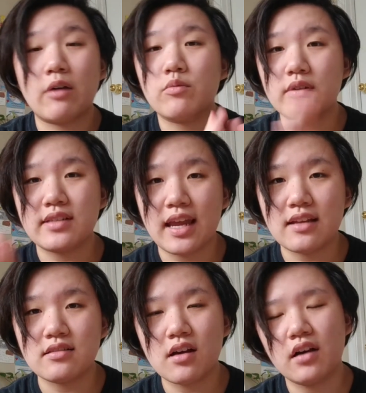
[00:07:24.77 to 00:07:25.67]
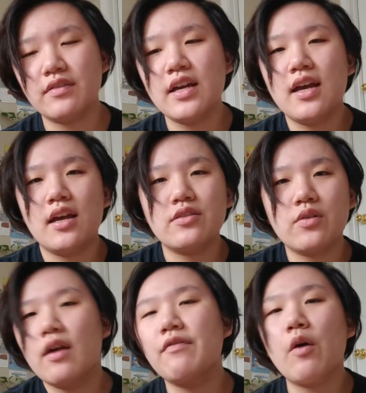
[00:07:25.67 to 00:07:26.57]
was hands off. And
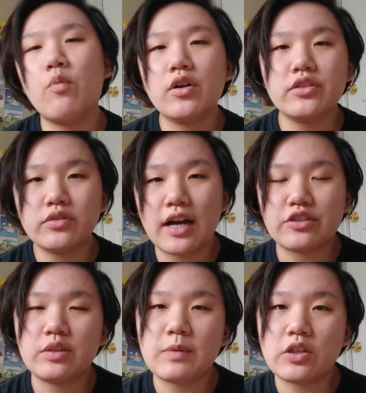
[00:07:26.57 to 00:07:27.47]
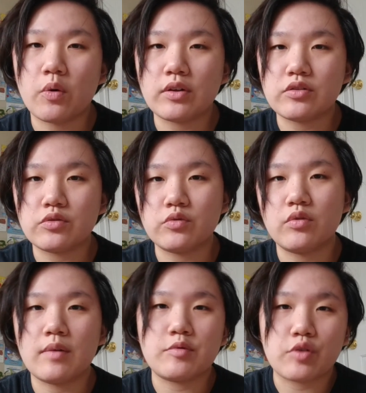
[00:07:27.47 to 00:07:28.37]
so if I were to actually be going to
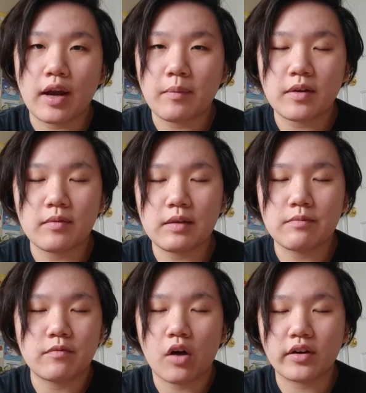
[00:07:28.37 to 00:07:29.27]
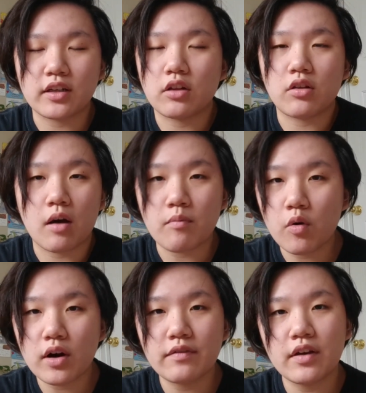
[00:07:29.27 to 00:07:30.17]
school, I'm sure I could be vlogging a lot
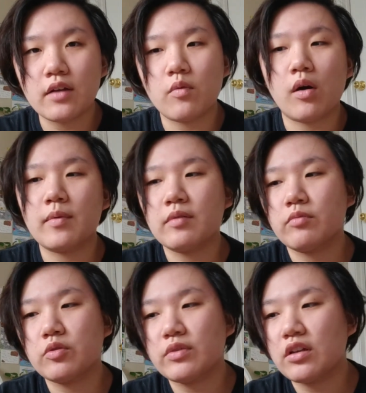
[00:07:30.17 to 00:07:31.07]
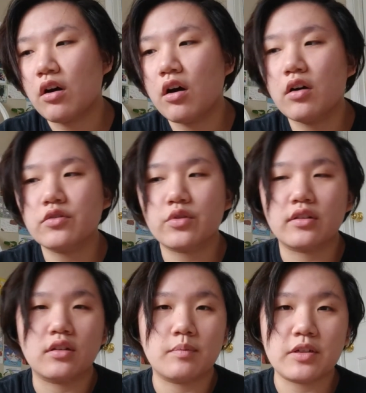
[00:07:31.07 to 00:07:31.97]
more of it while in between the halls or a
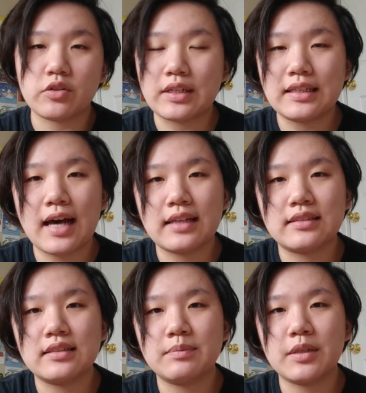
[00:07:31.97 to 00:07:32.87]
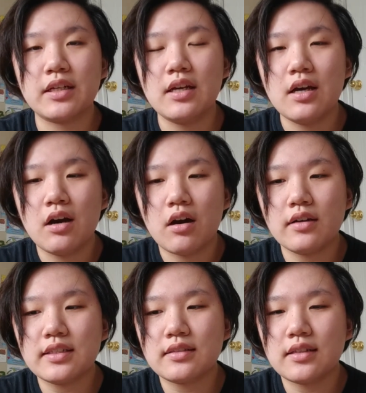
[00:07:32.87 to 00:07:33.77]
little bit during classes. But
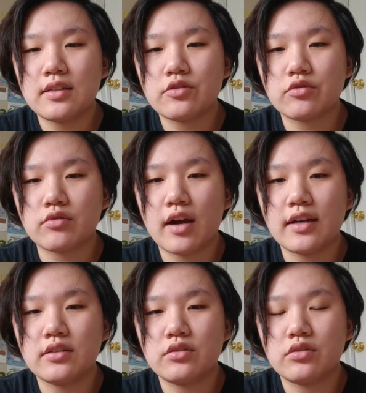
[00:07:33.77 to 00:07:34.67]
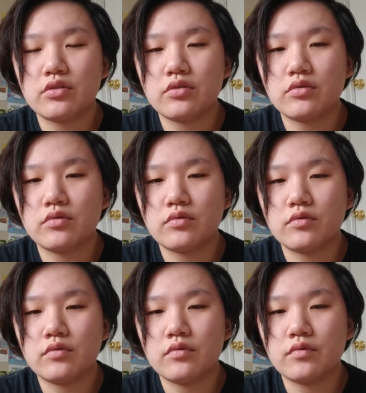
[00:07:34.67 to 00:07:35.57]
honestly, trying to
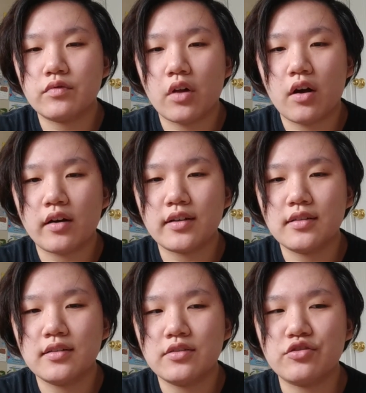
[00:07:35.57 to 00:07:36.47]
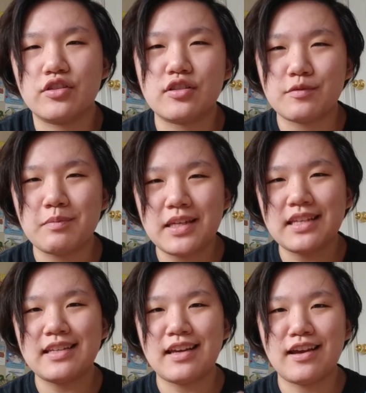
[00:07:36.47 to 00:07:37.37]
vlog just
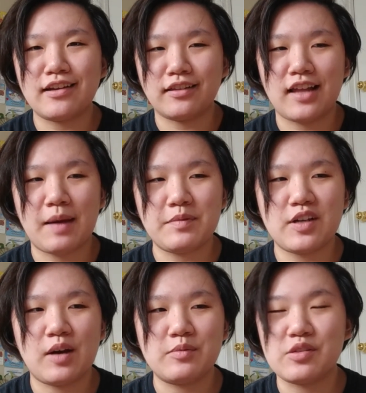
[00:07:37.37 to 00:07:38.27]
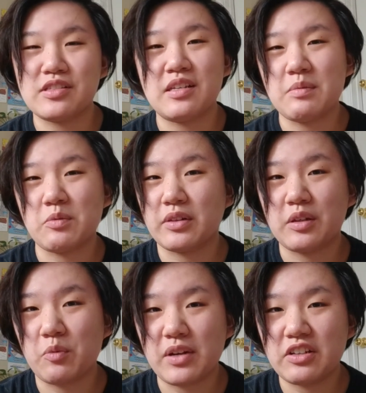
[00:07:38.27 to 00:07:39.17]
me and a laptop just seemed
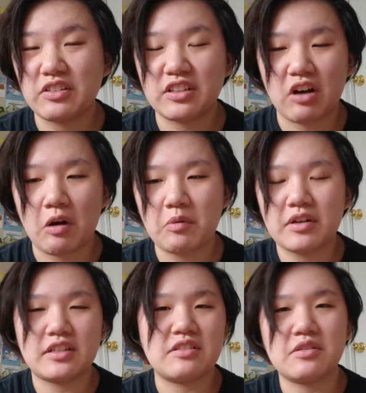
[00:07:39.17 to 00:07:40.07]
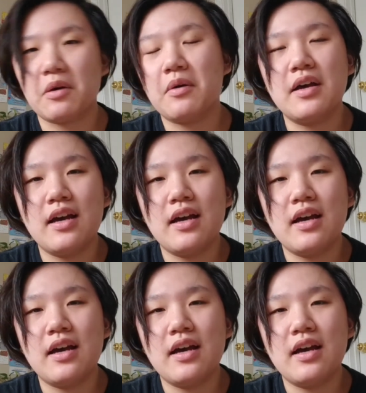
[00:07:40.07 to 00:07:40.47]
really weird and awkward. And so